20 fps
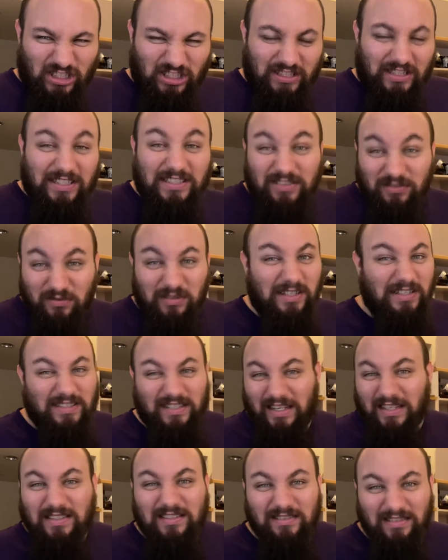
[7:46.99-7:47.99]

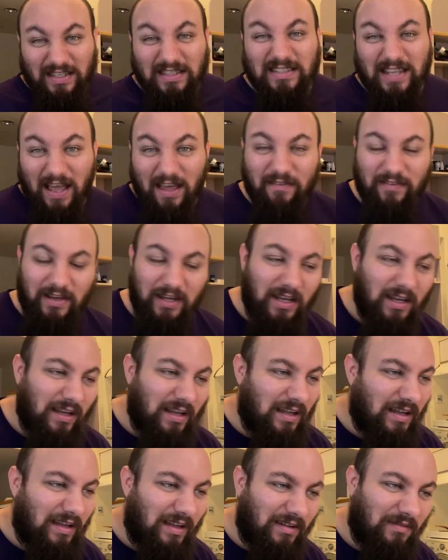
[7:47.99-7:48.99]
It's heavy.
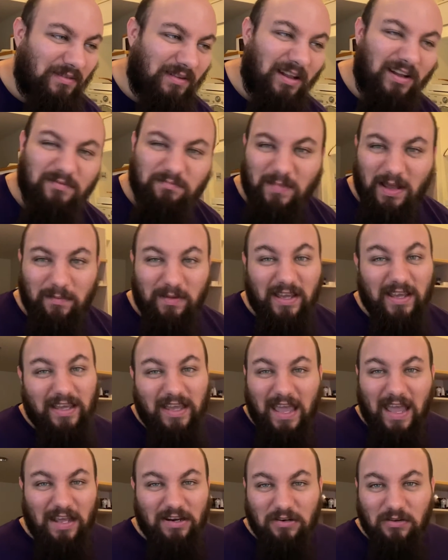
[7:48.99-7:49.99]
I mean, maybe he
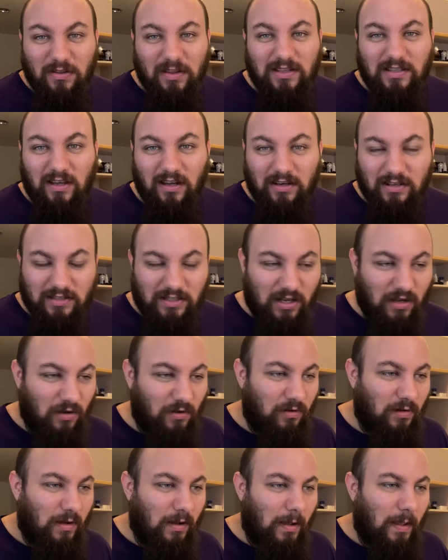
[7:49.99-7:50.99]
can't do this on his
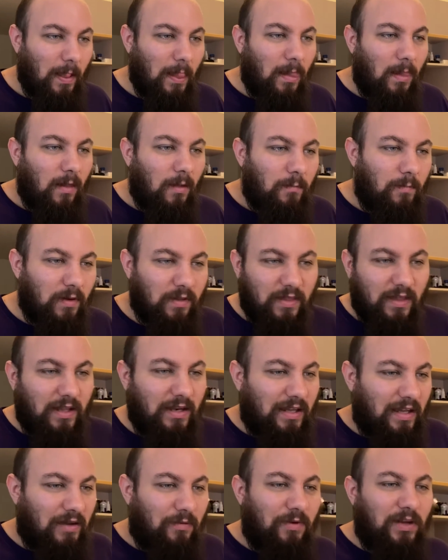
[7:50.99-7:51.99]
own, but
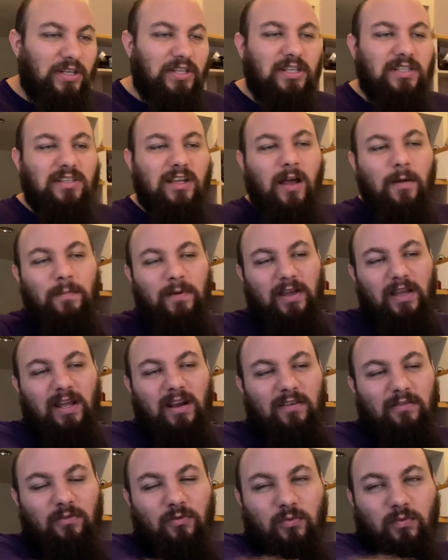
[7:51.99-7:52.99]
then he reaches up and kind
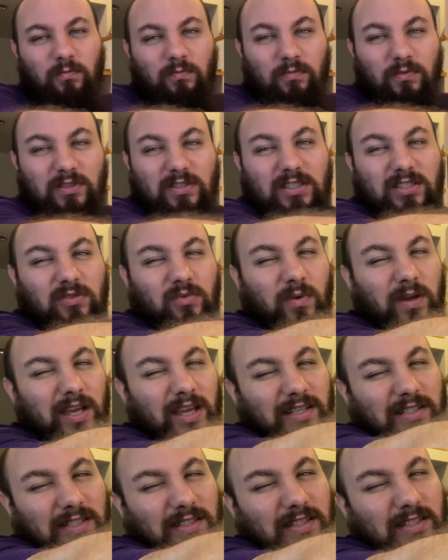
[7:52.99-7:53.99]
of
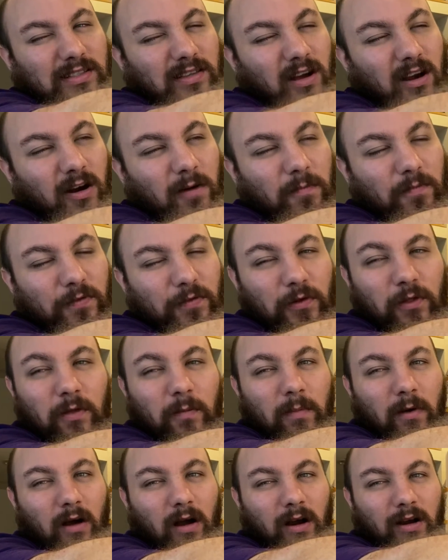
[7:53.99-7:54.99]
squeezes his arm through the
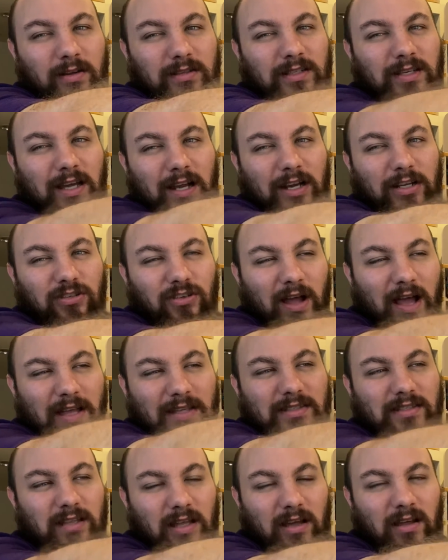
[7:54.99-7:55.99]
bars and kind of
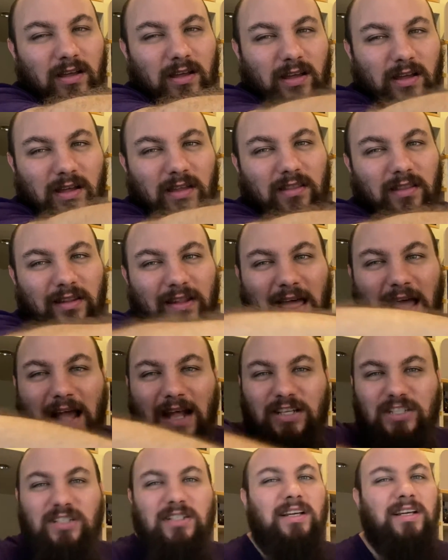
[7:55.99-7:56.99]
tries the
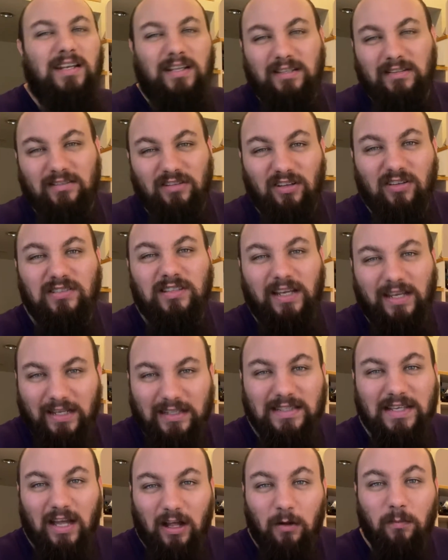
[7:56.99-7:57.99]
latch, and it looks like
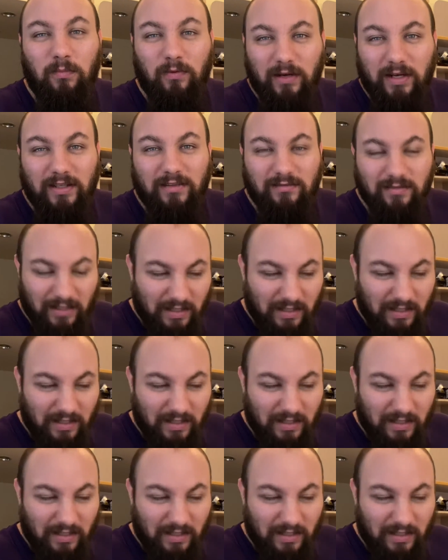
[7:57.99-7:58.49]
it's held pretty.